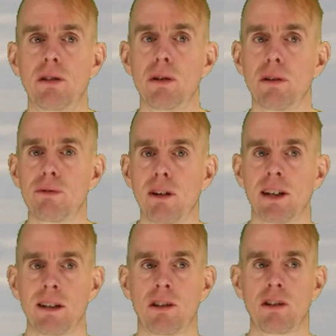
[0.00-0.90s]
to a
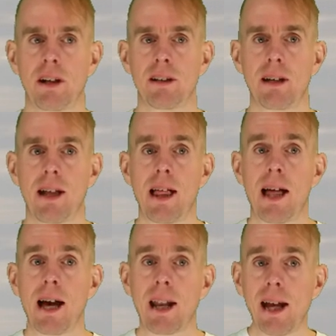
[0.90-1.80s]
final design.
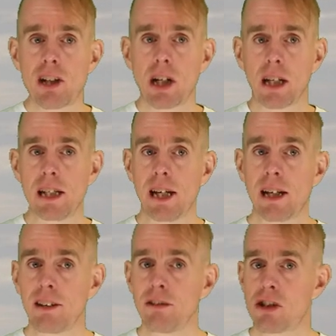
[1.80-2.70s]
And actually,
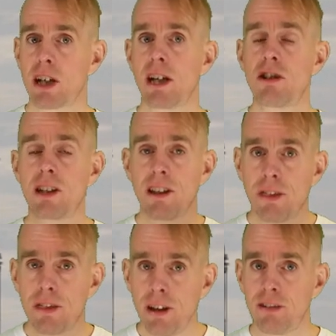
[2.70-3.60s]
it hasn't changed
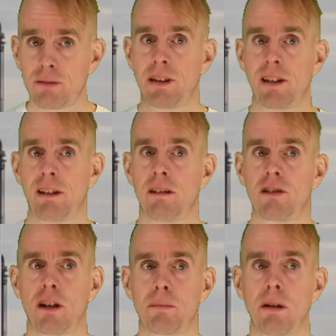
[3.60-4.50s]
in this particular
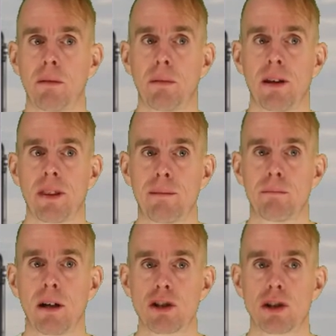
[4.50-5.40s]
example by that
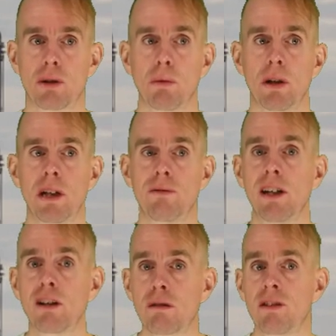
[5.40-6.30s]
much. We've
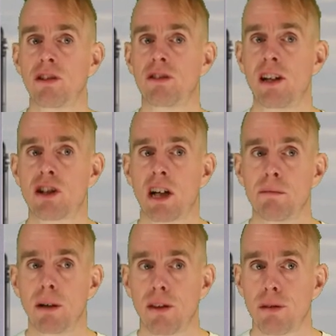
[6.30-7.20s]
increased the stage
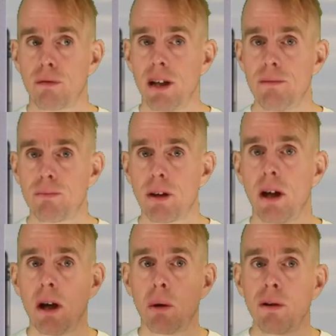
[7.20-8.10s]
count by 3.
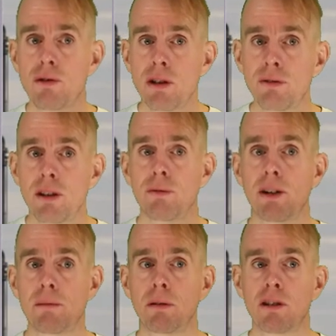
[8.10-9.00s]
We've shifted the
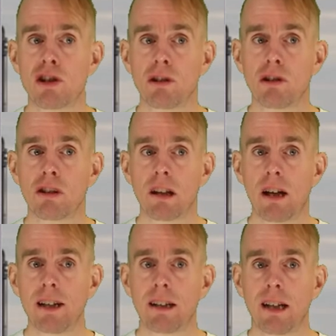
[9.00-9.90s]
feed position
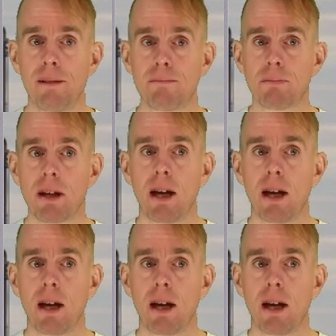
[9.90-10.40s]
slightly.